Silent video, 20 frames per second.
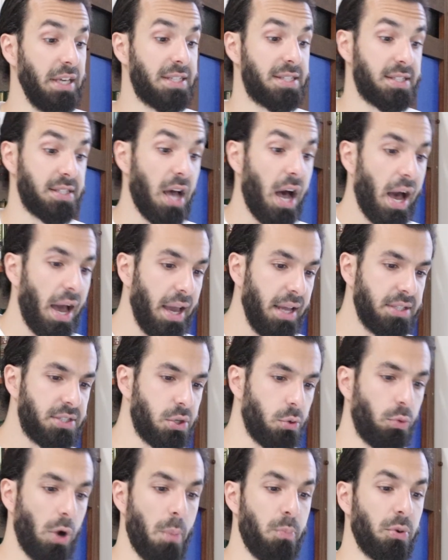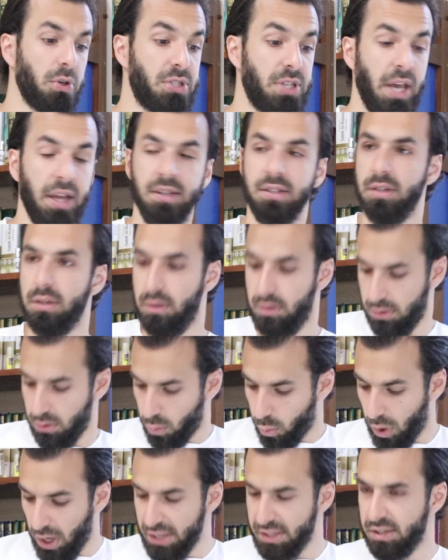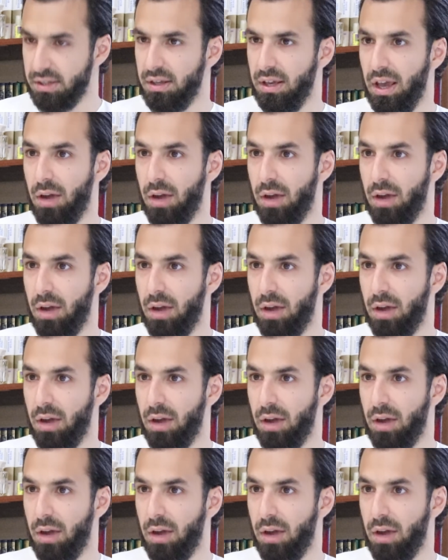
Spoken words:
sides represent what?